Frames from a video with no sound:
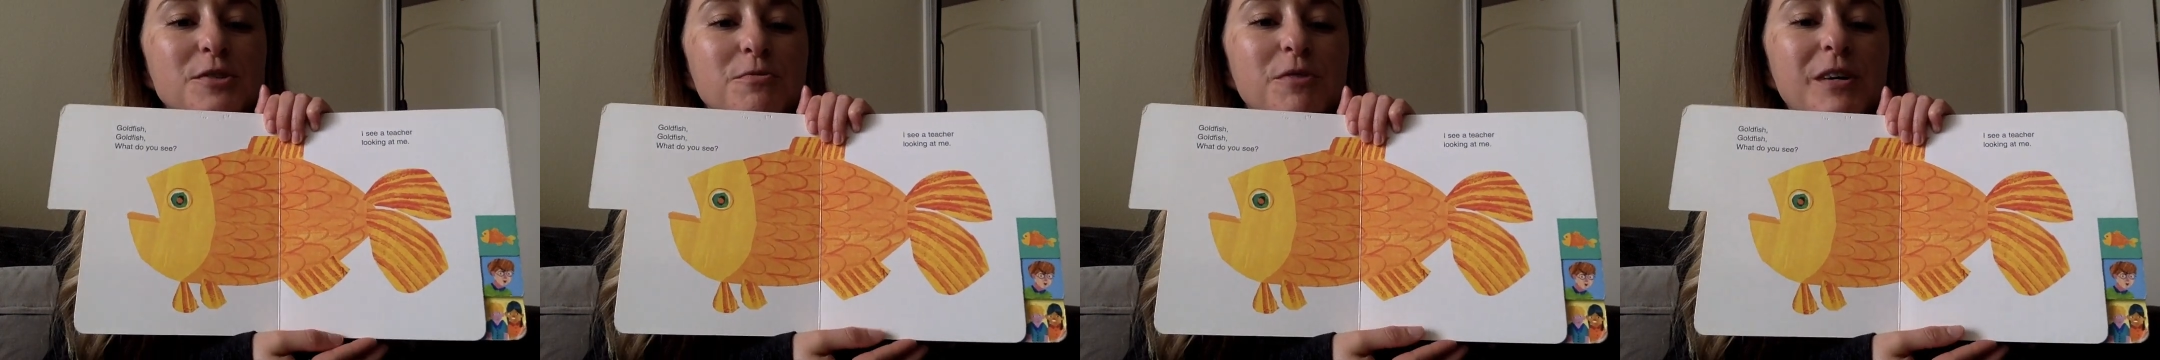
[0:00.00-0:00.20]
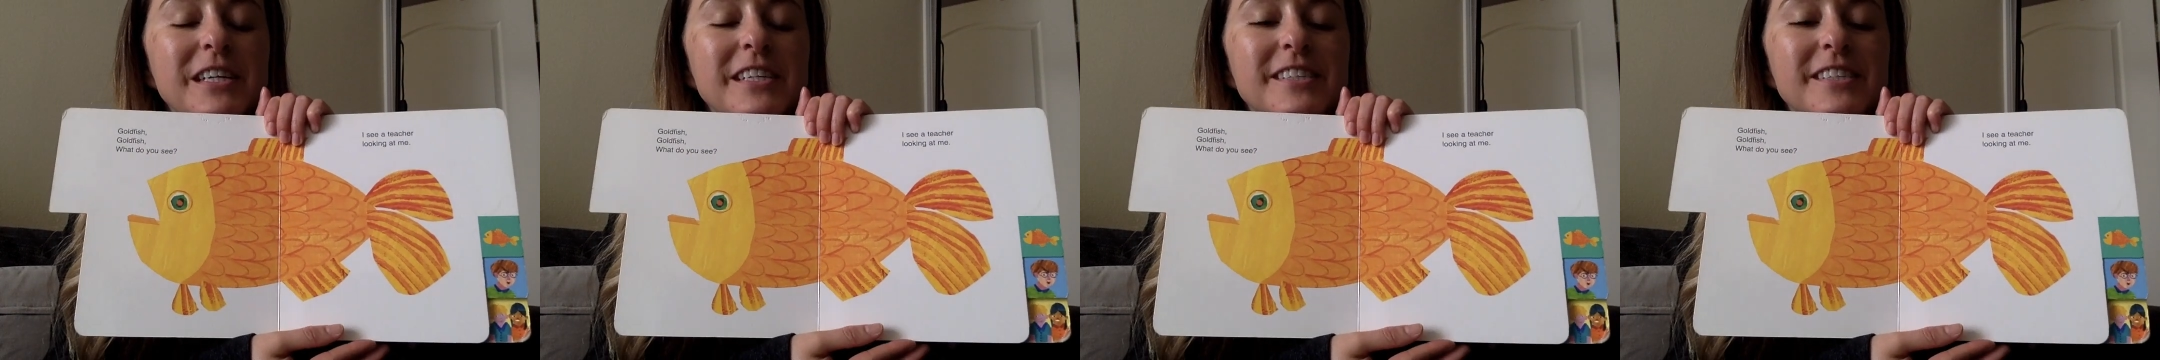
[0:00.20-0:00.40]

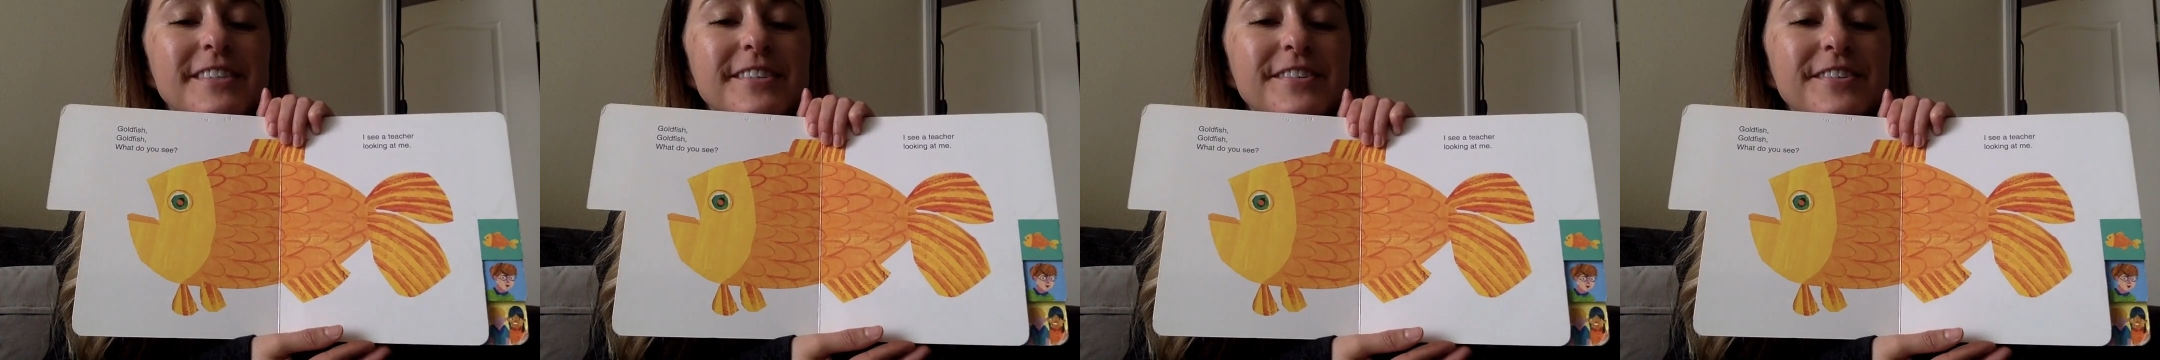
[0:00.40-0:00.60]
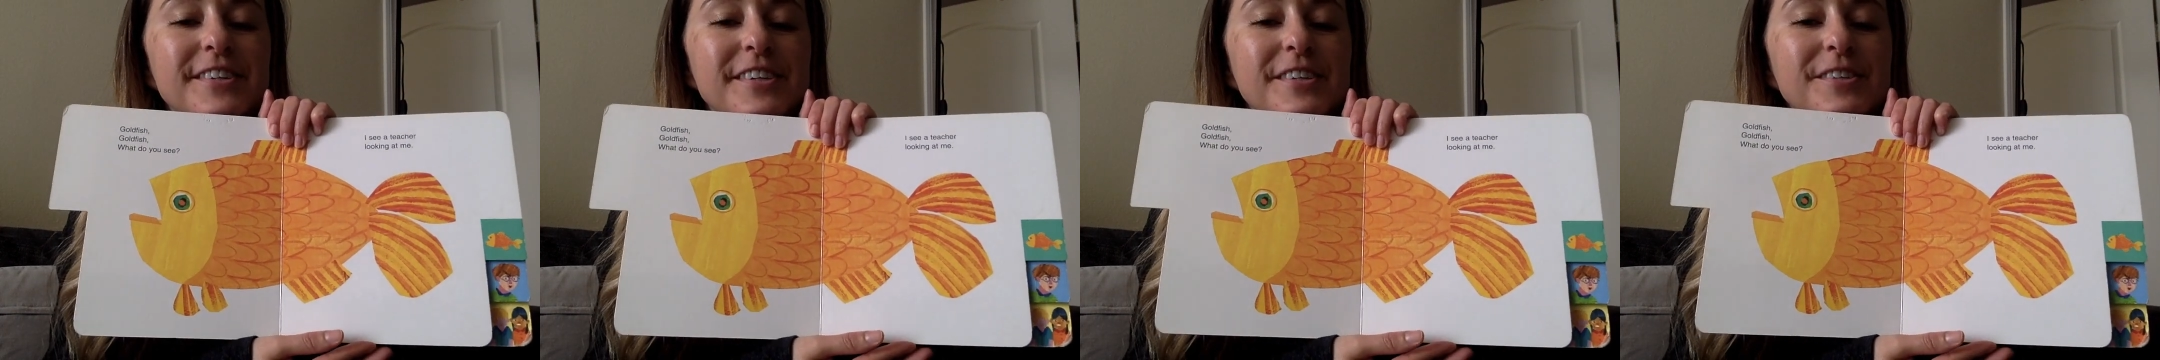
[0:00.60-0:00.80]
what do
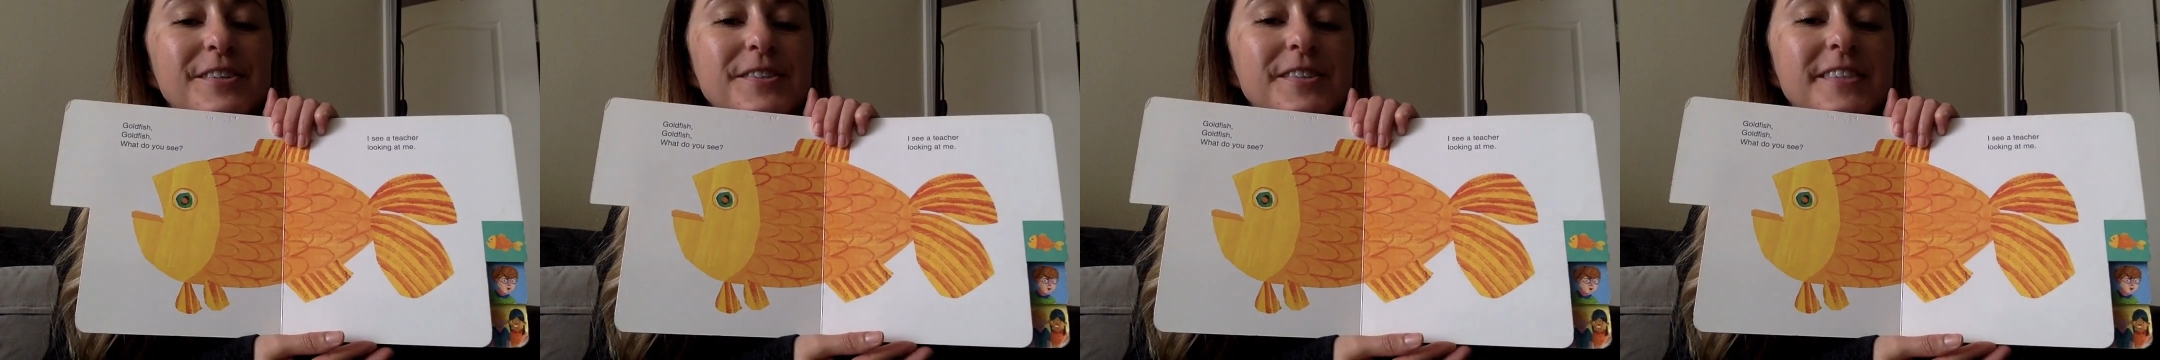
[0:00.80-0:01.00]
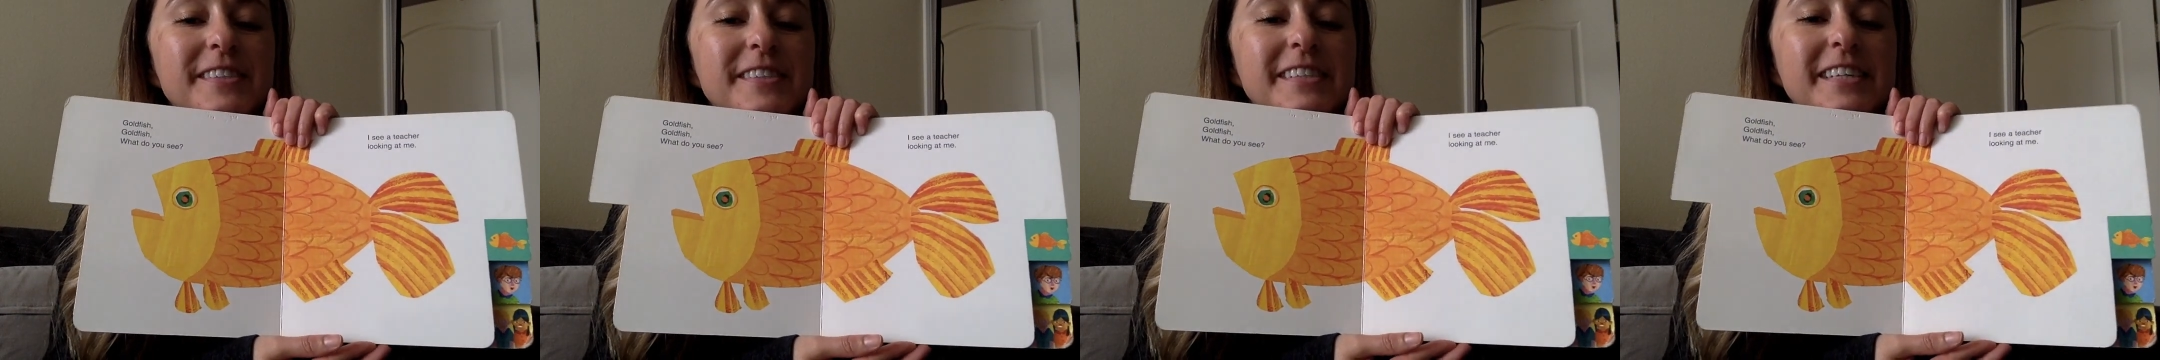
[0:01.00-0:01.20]
you
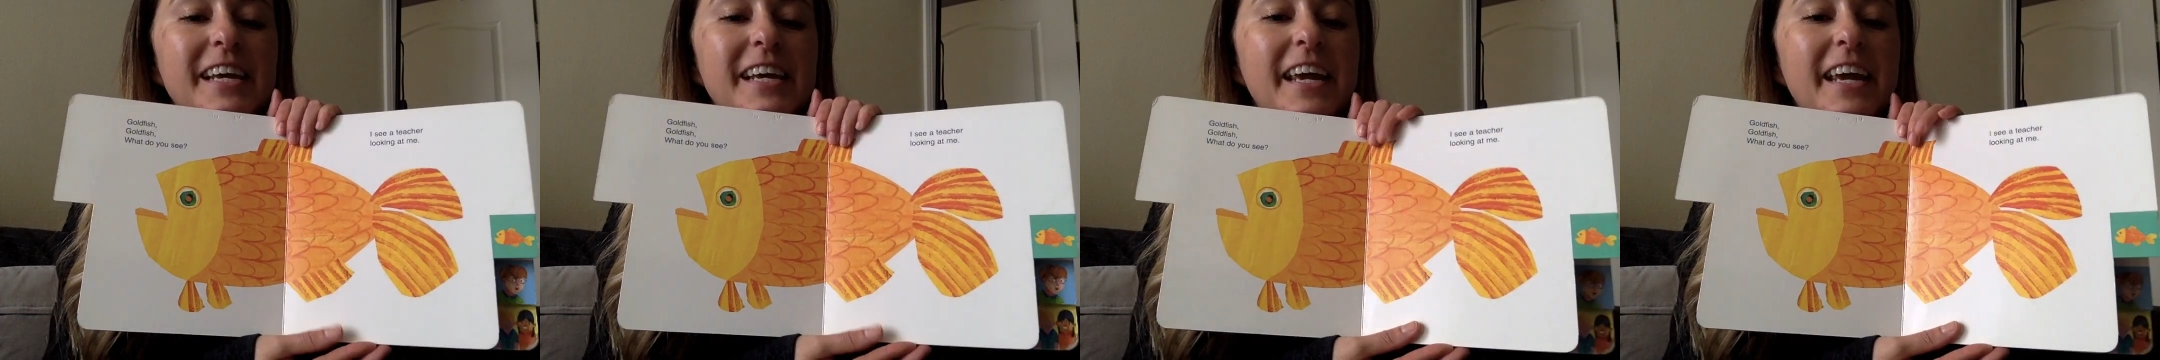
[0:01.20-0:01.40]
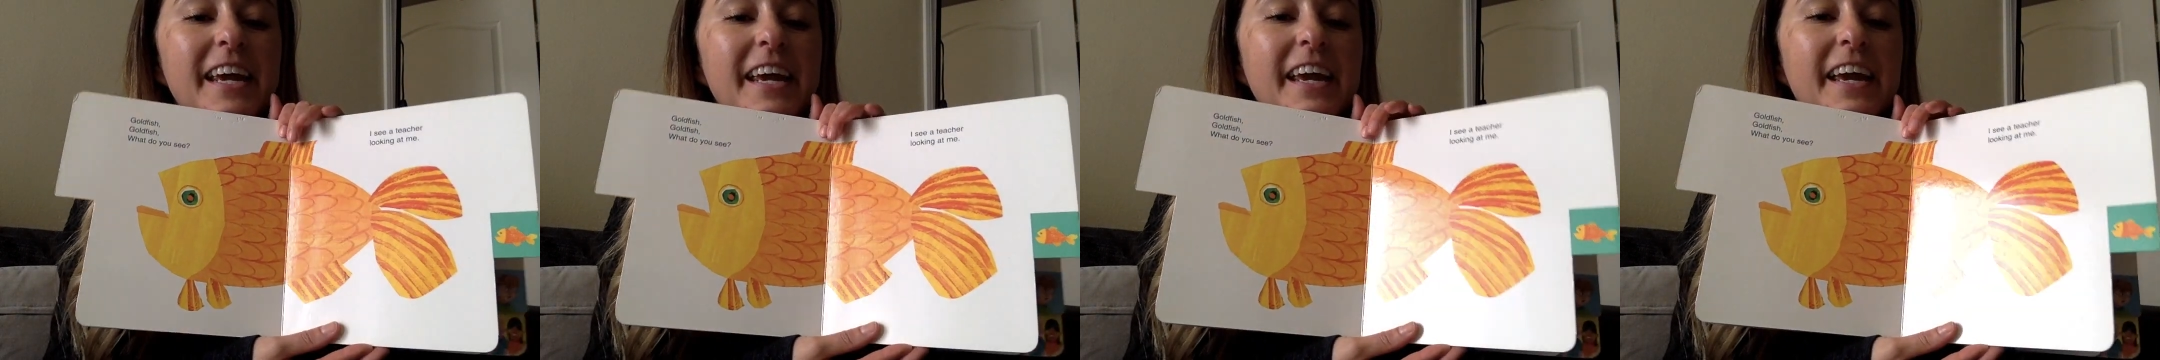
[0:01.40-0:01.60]

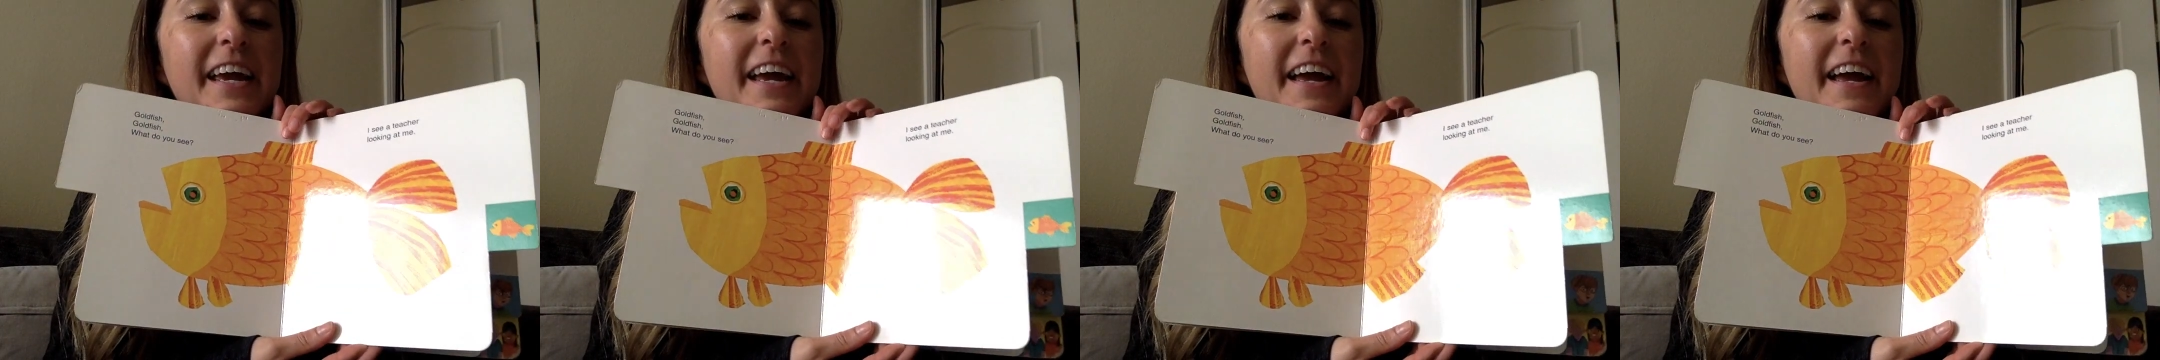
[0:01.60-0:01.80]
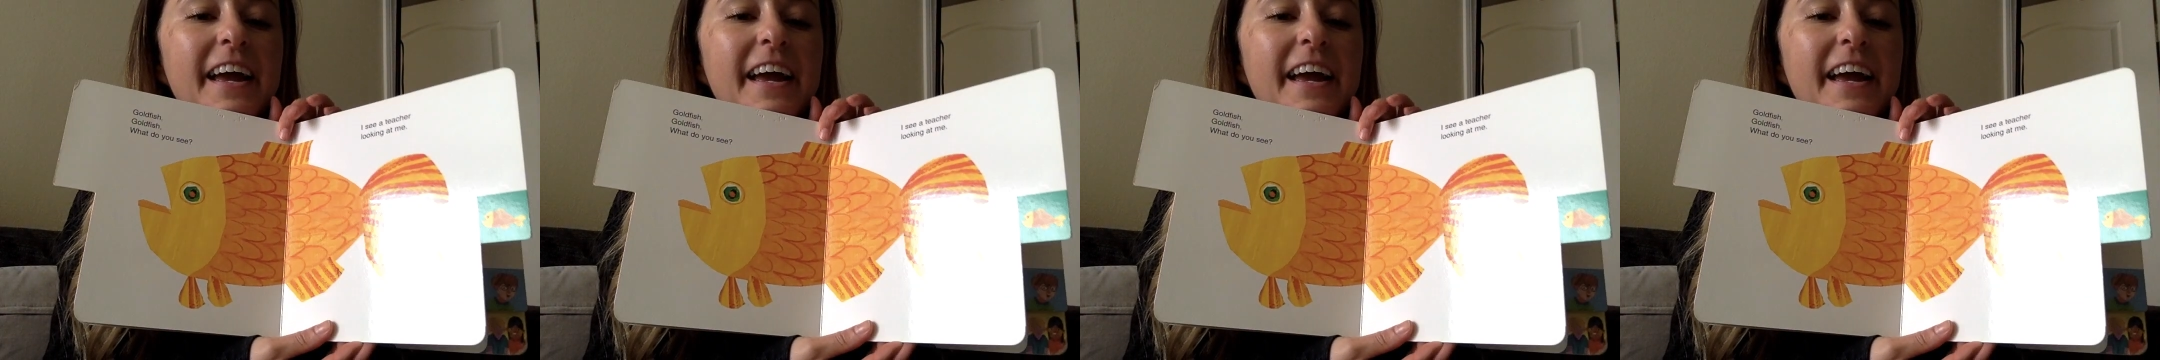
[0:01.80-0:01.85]
see?